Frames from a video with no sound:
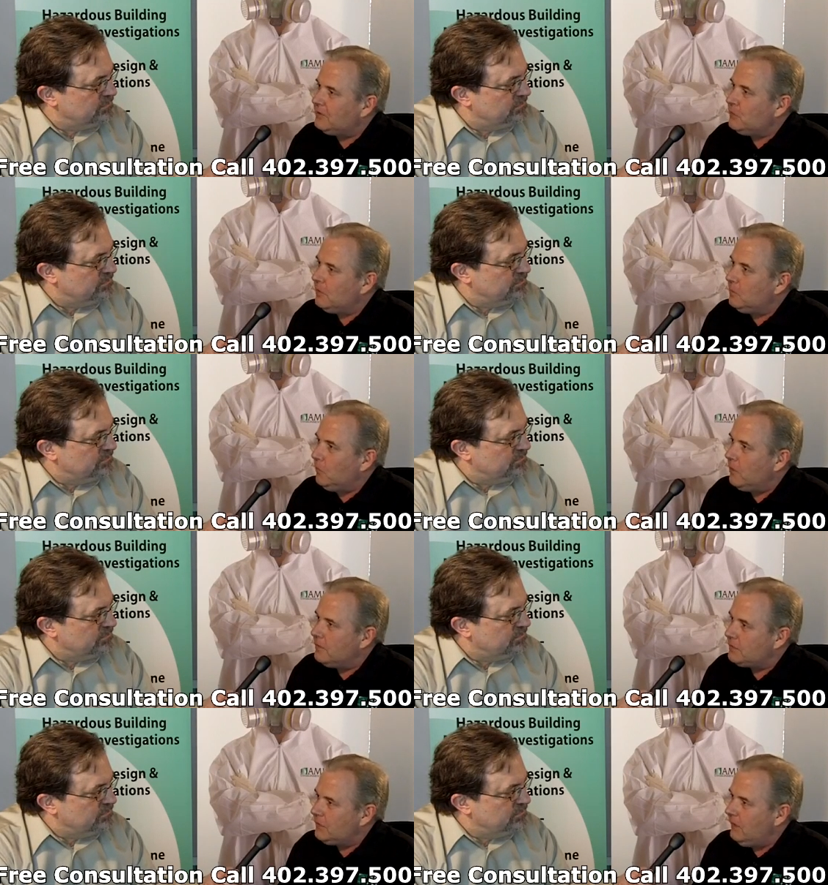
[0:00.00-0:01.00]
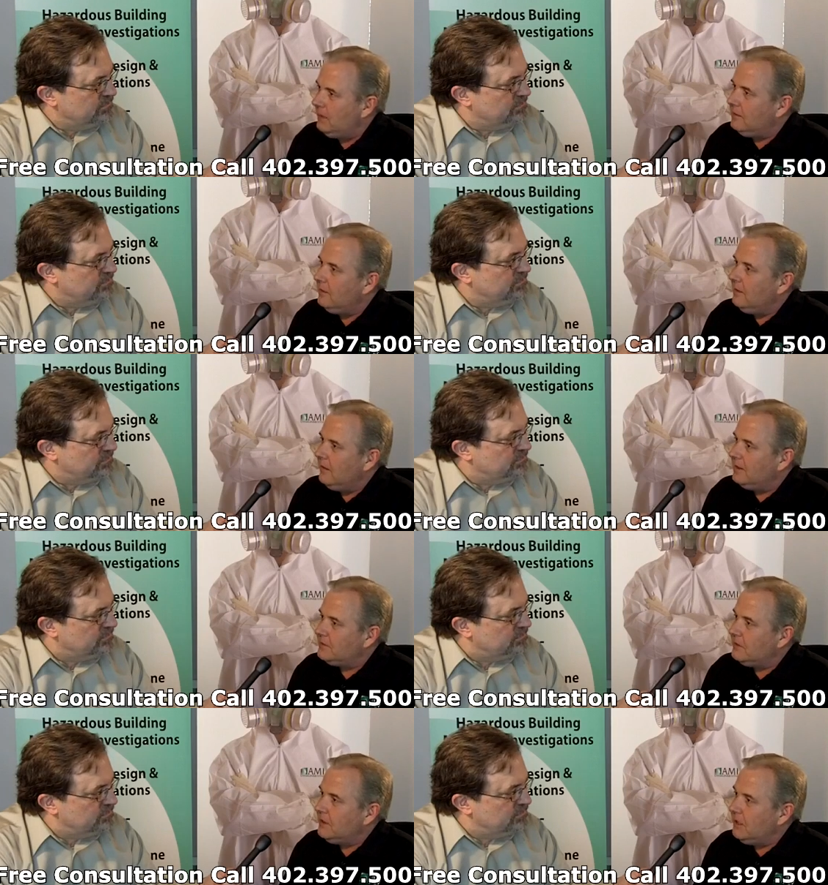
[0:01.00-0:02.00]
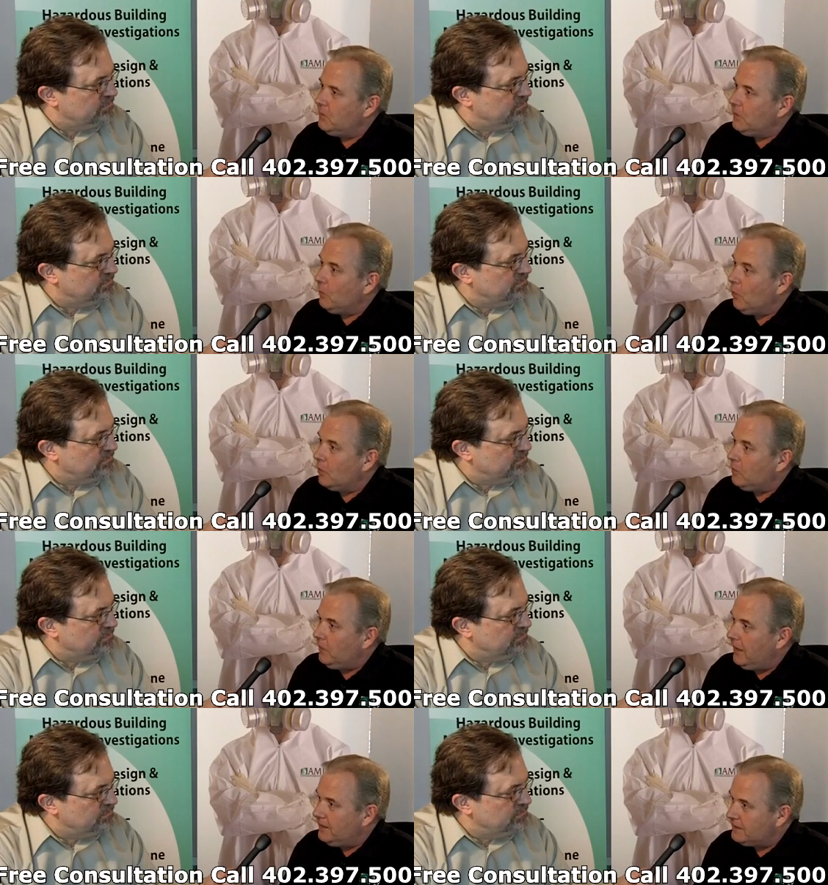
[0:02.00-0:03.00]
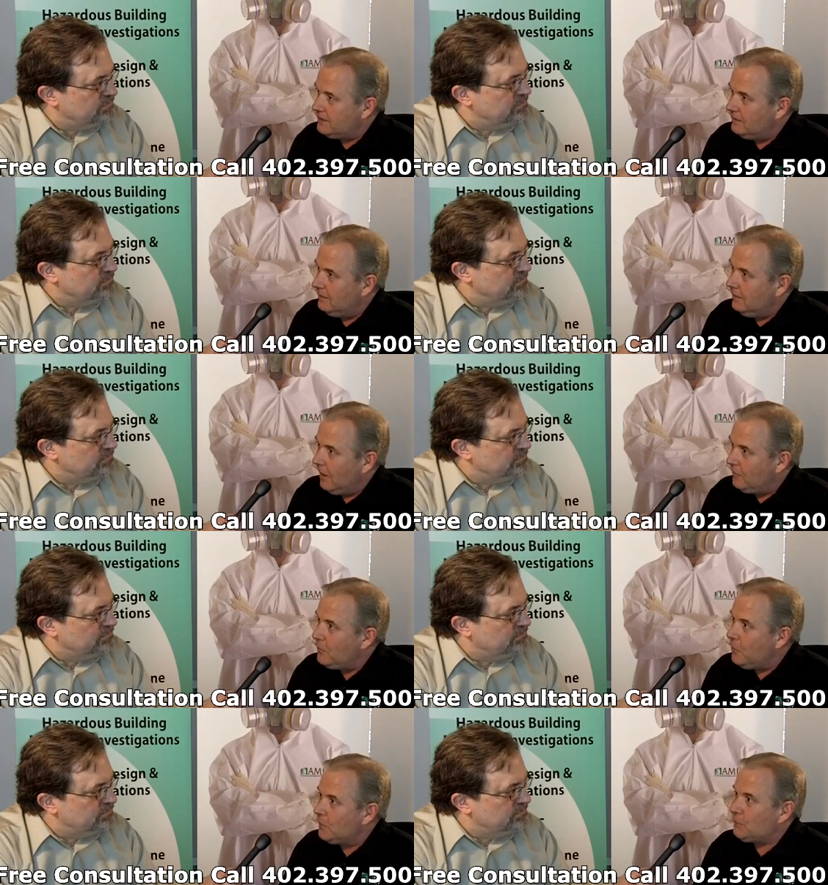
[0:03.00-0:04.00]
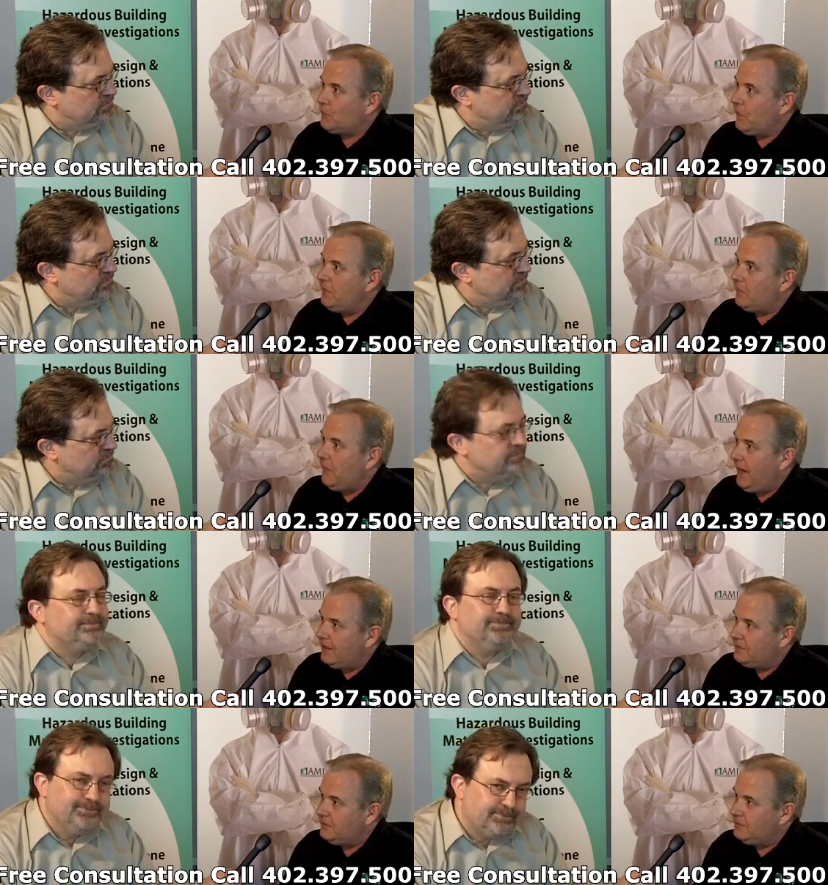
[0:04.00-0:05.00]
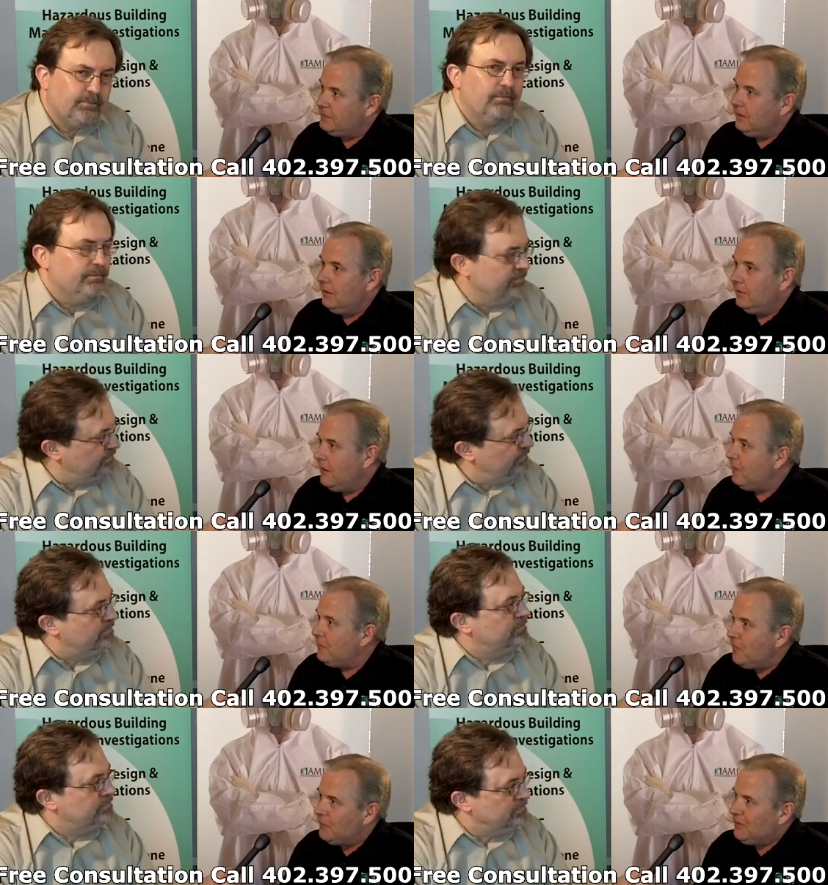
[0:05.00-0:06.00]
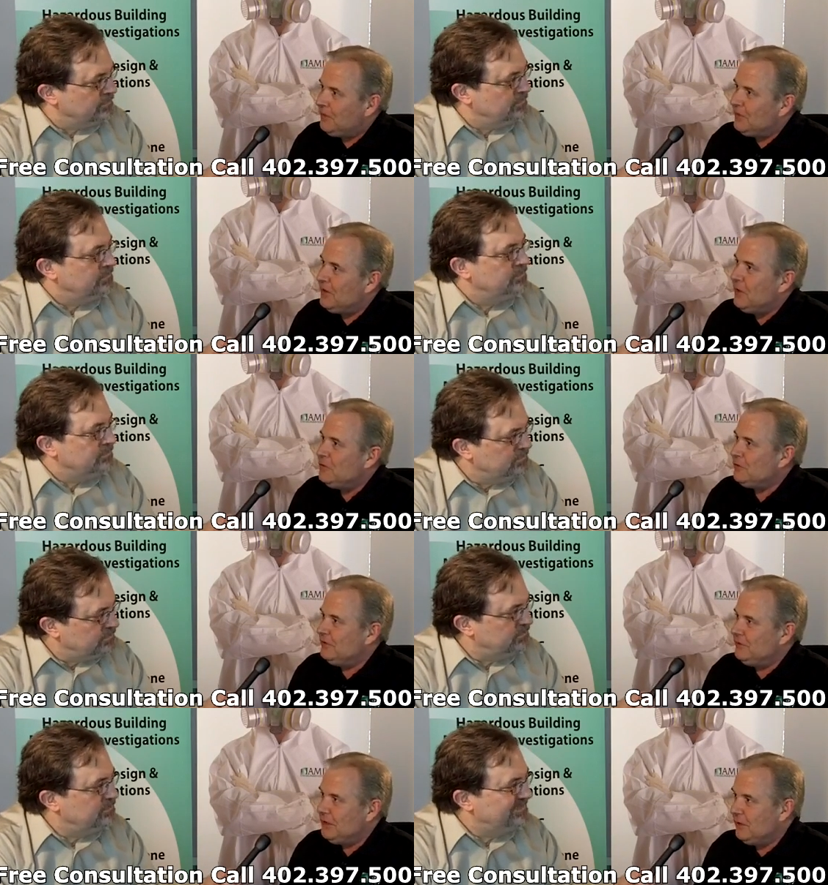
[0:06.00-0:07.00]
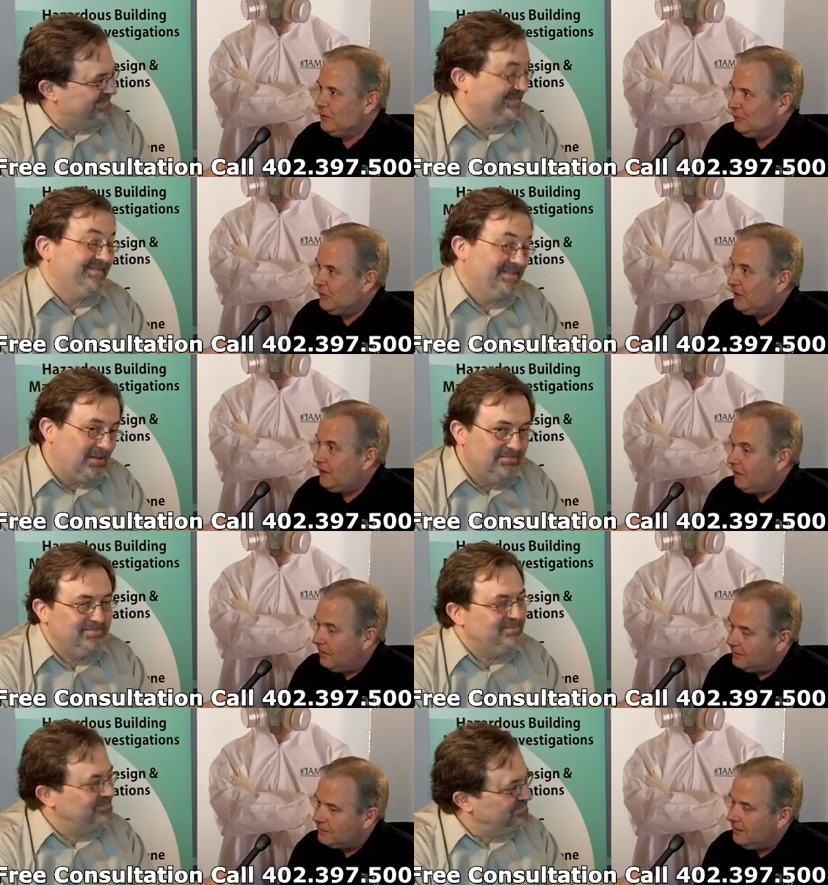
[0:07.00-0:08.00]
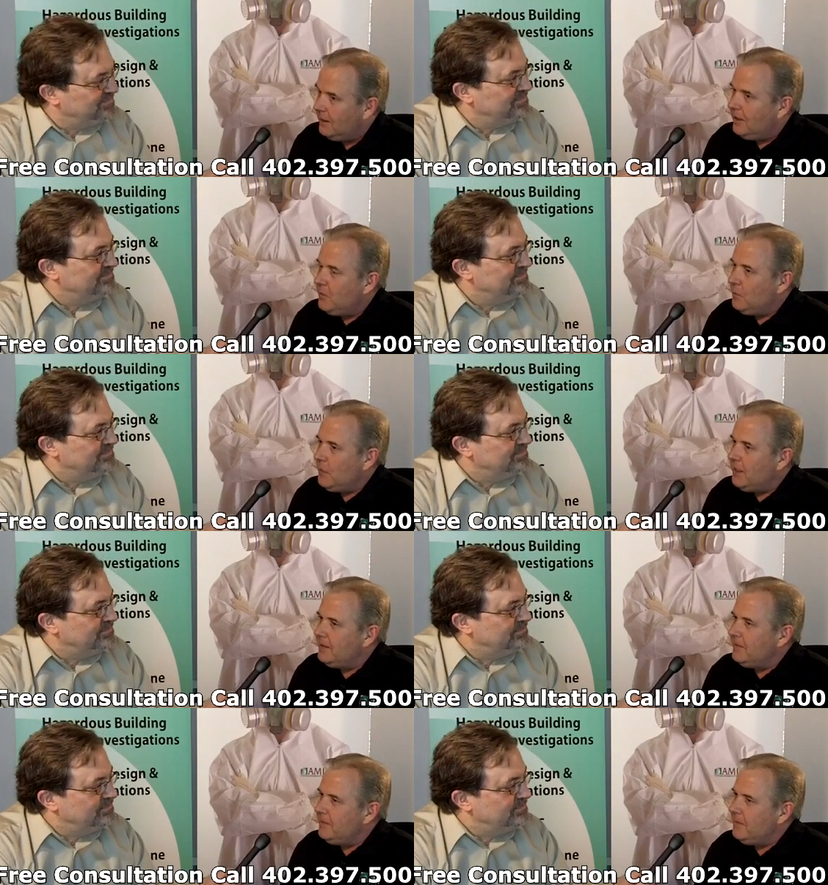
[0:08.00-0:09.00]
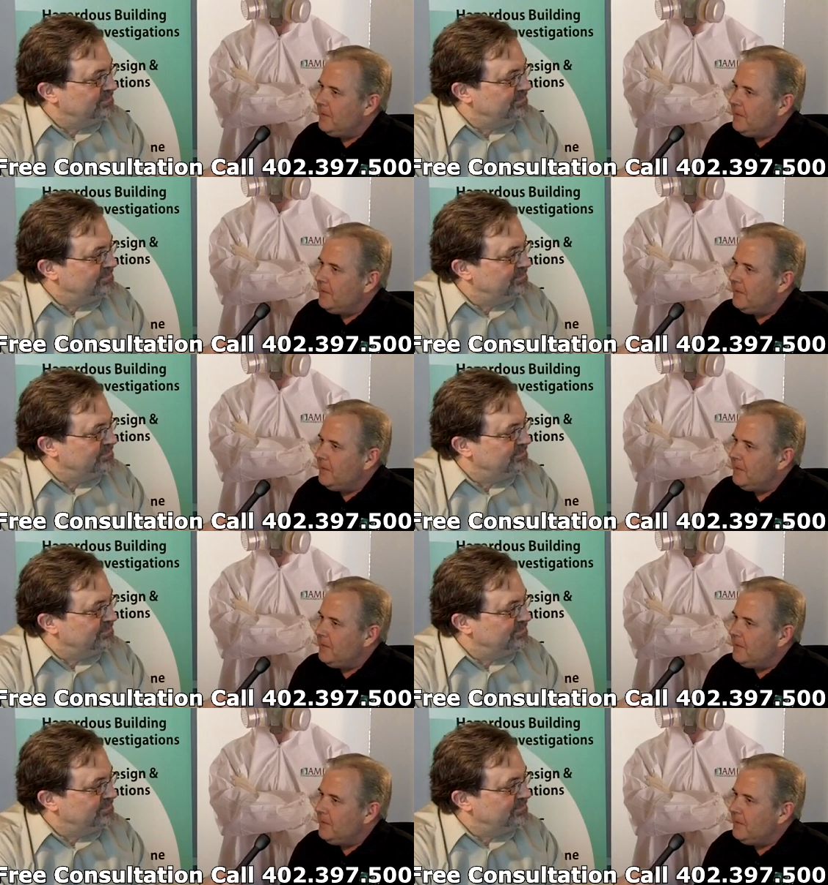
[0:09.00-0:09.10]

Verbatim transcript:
Speaker 1: that's what employers seek is to keep their workplace of course, free from hazards. Mm-hmm. That falls under the OSHA General Duty Clause. But